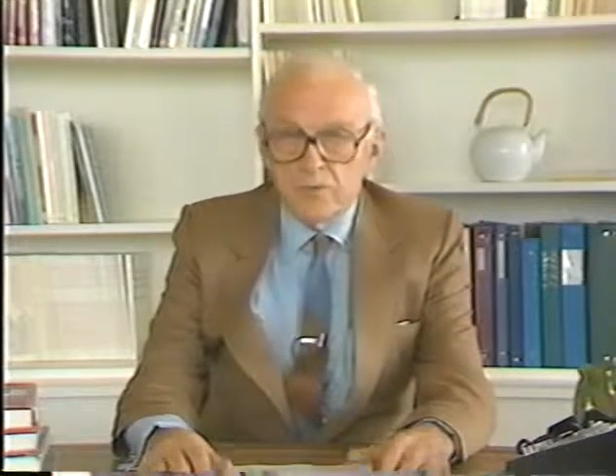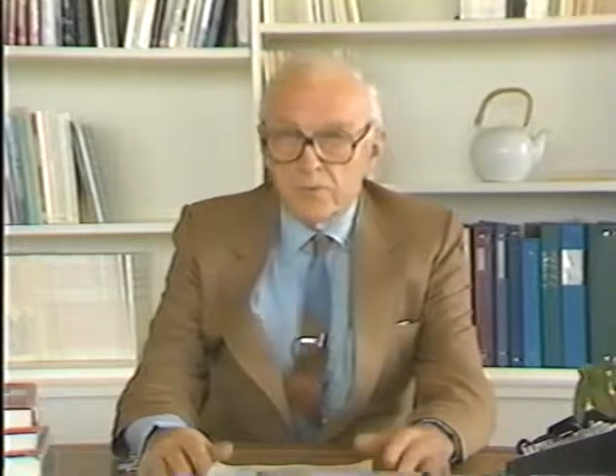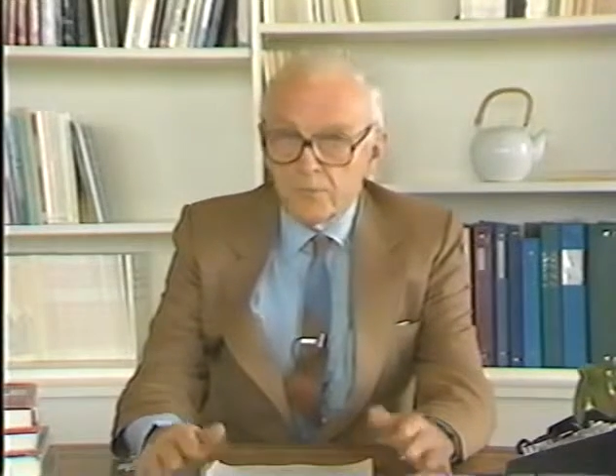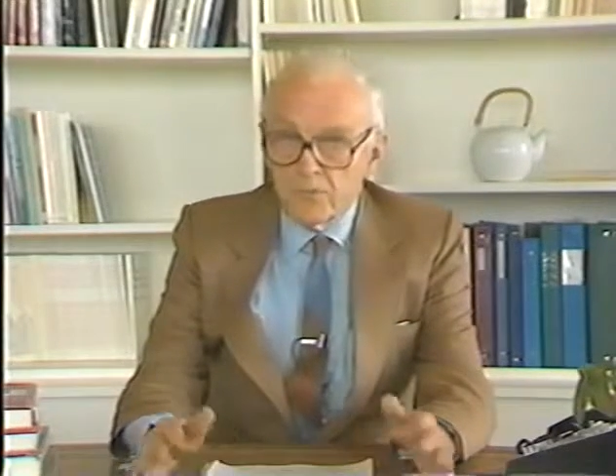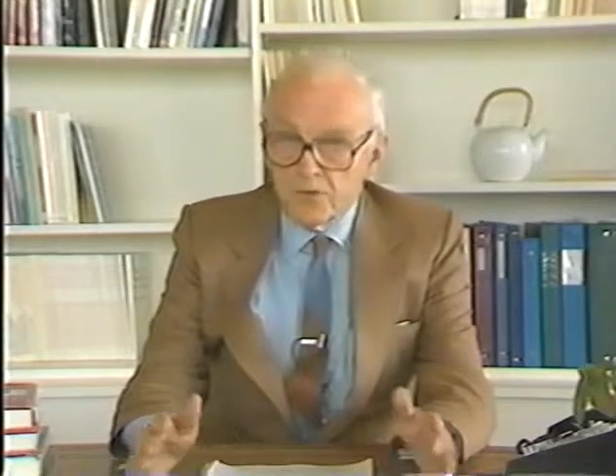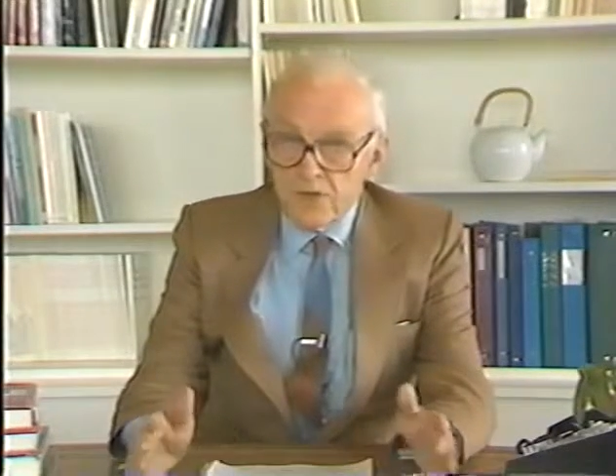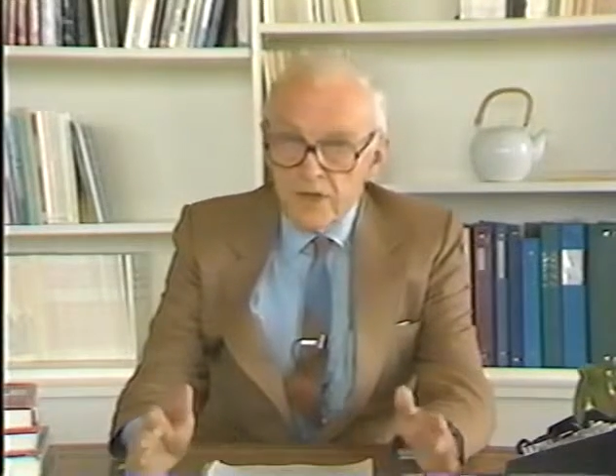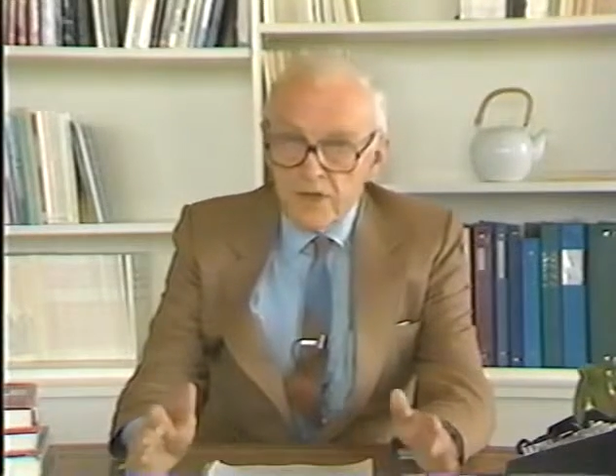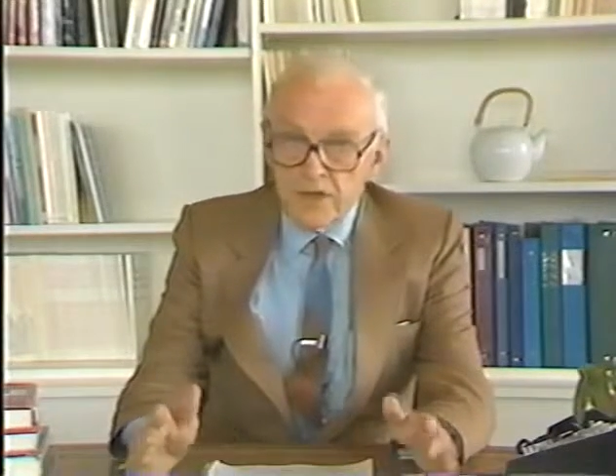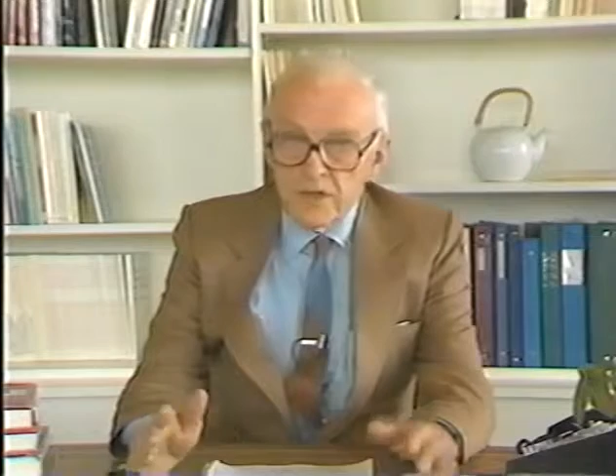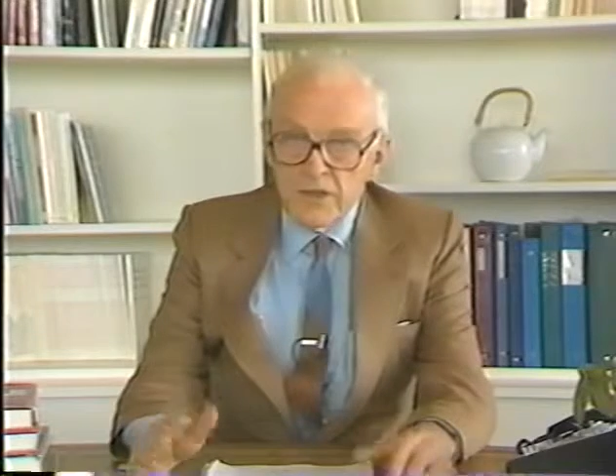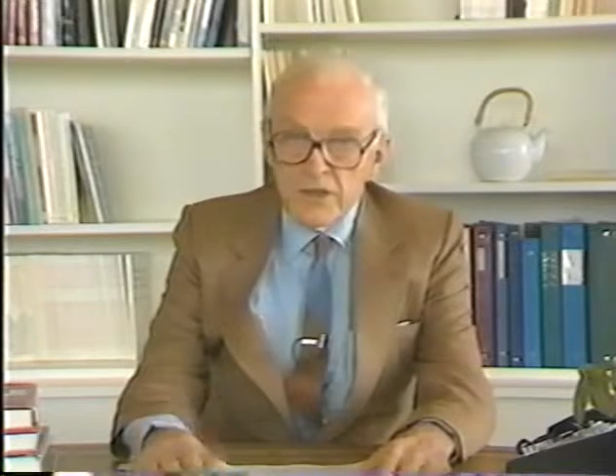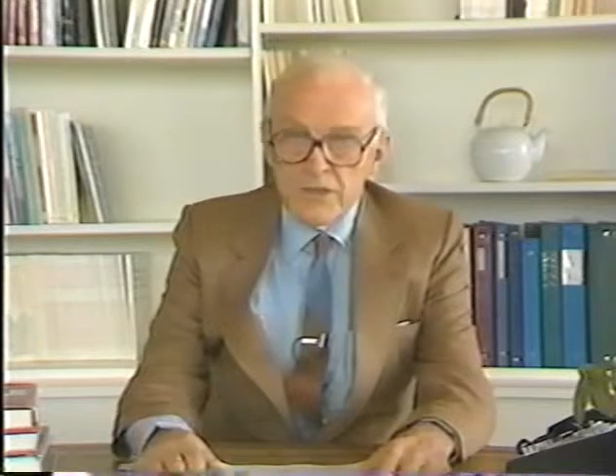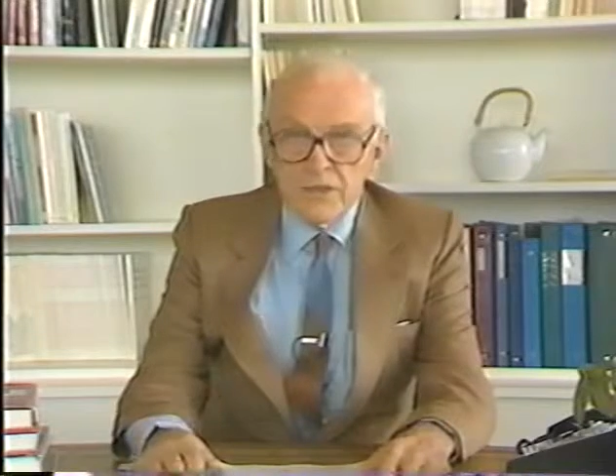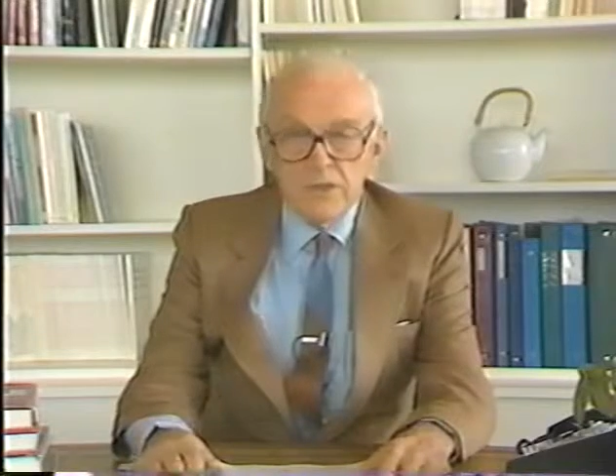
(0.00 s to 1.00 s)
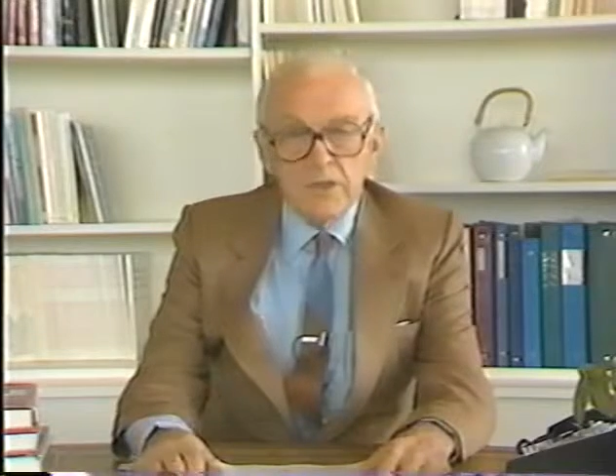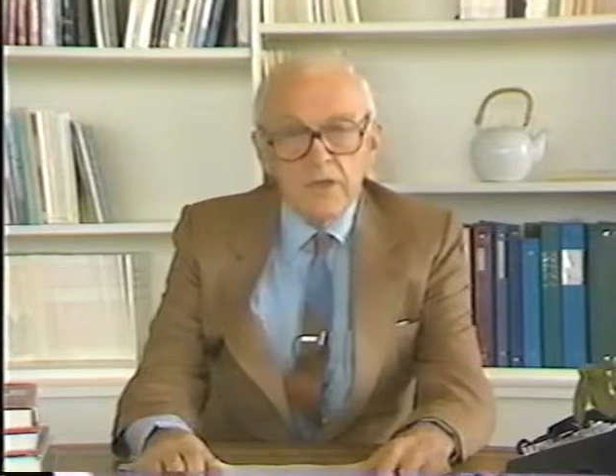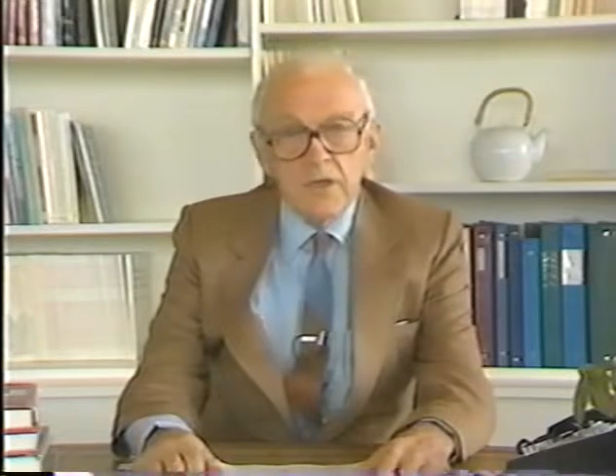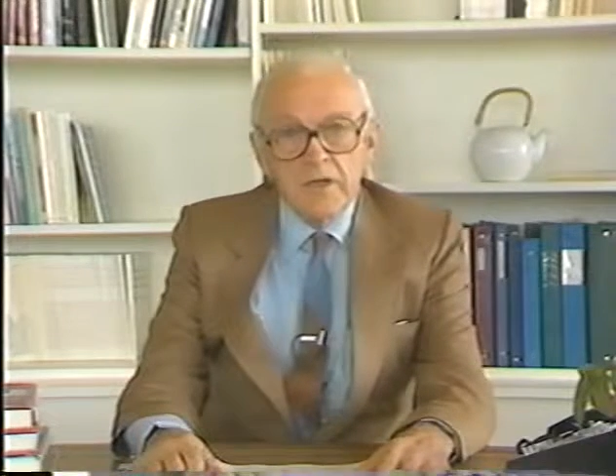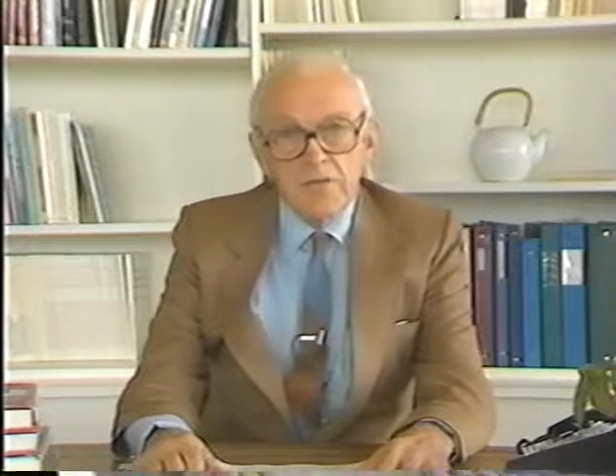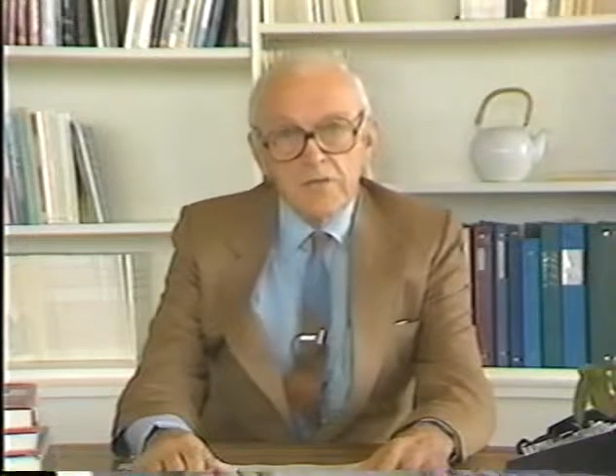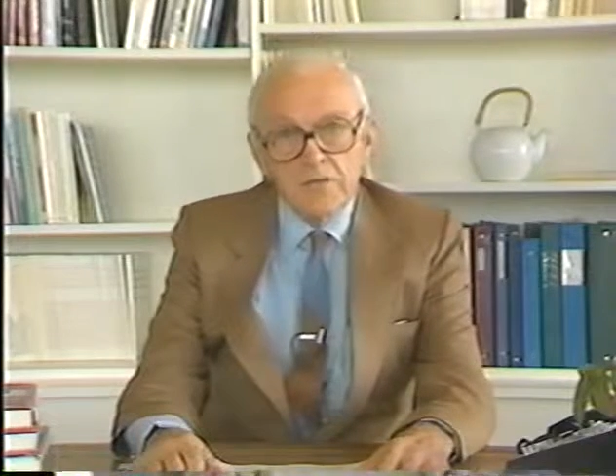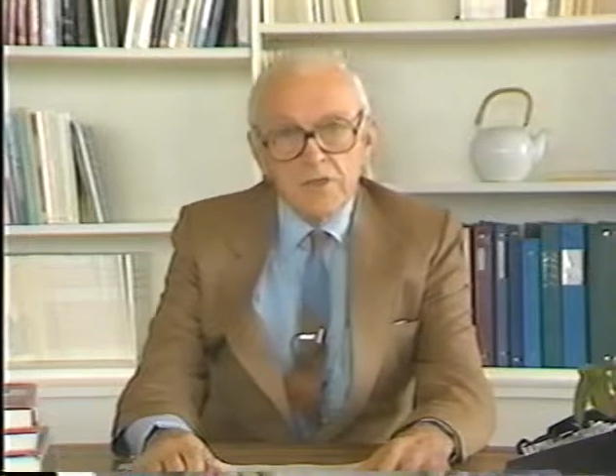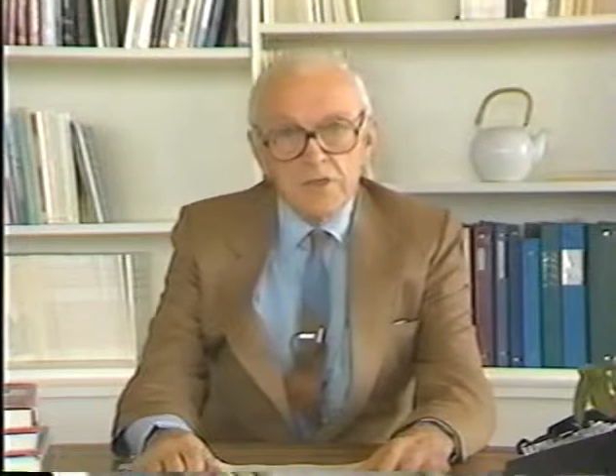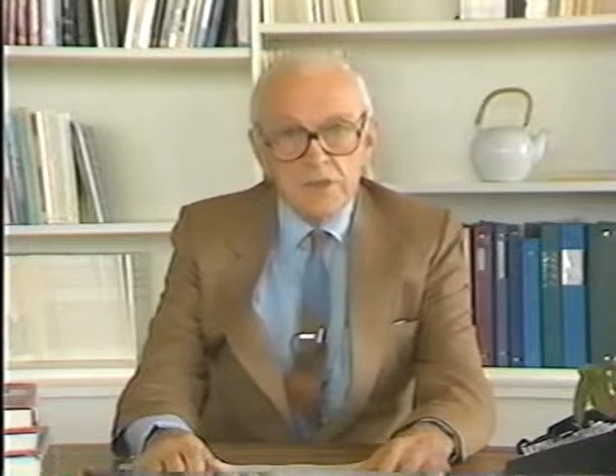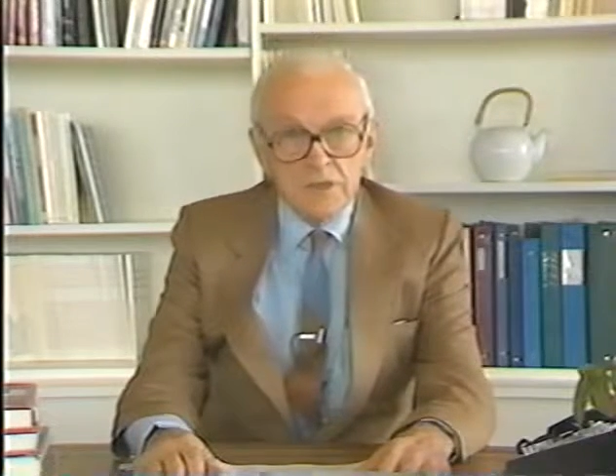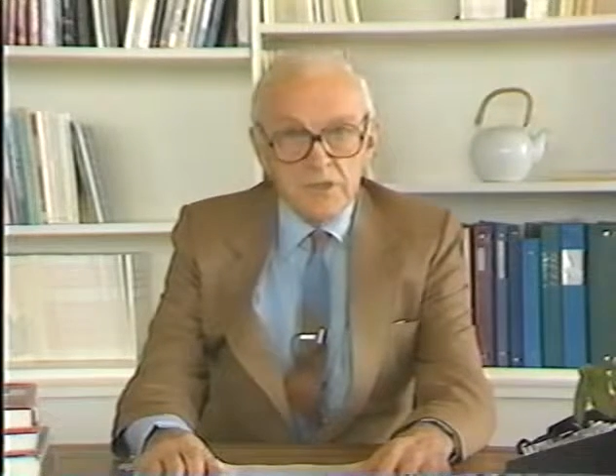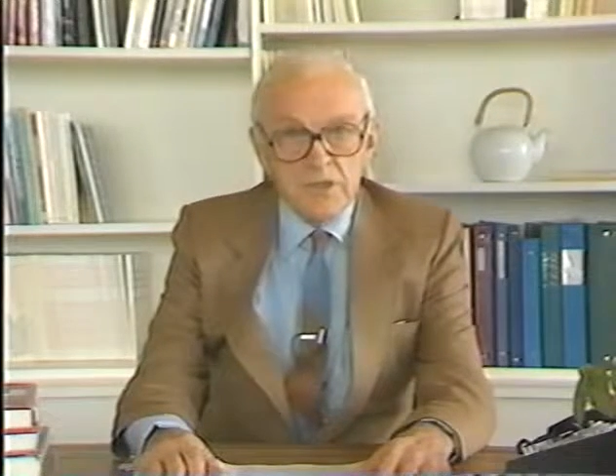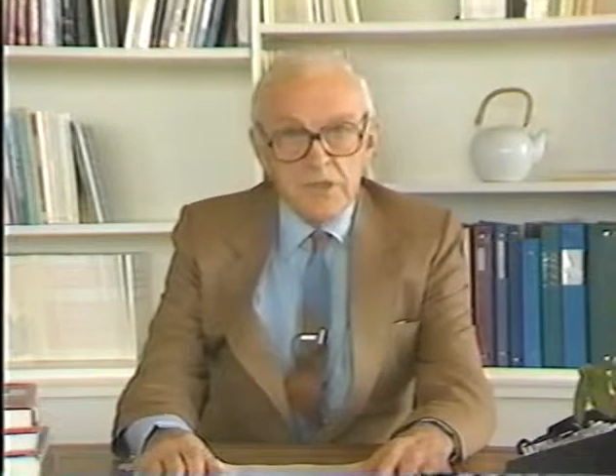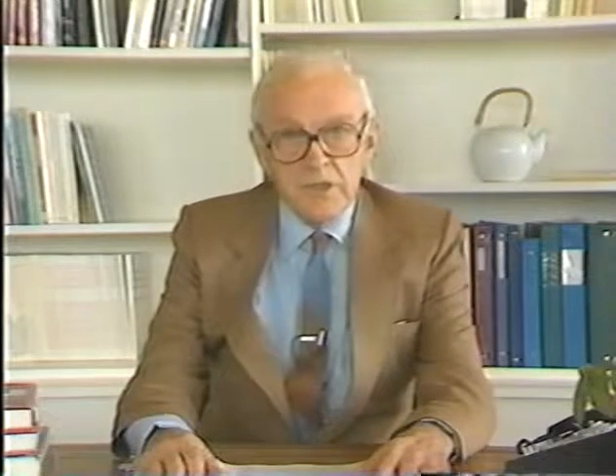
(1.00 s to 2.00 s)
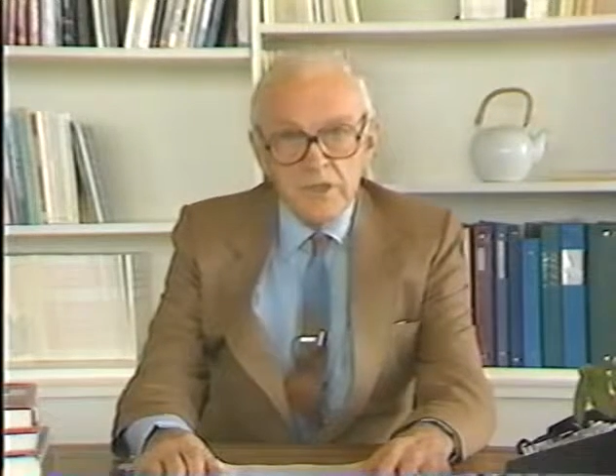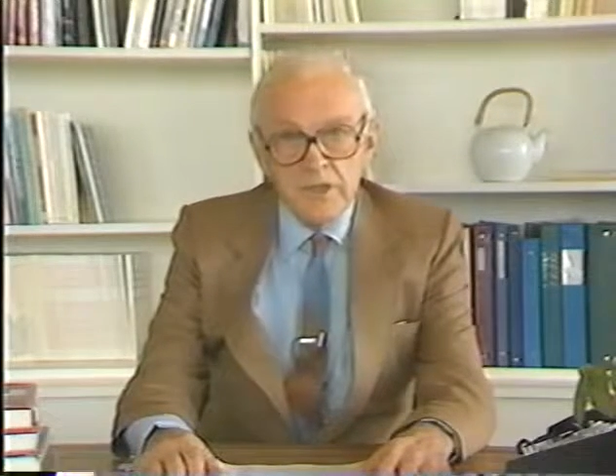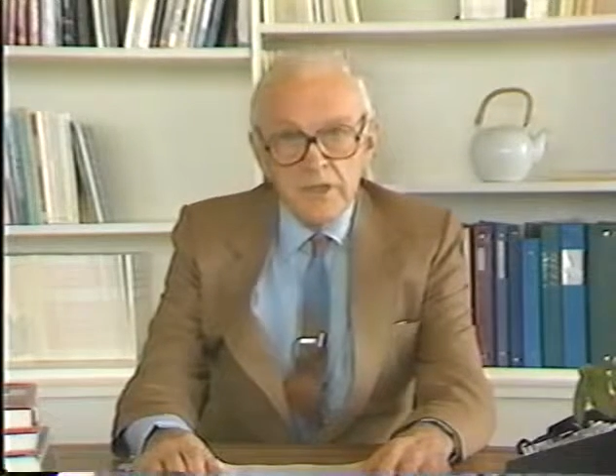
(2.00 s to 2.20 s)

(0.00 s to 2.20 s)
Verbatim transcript: We presented this to the FCC,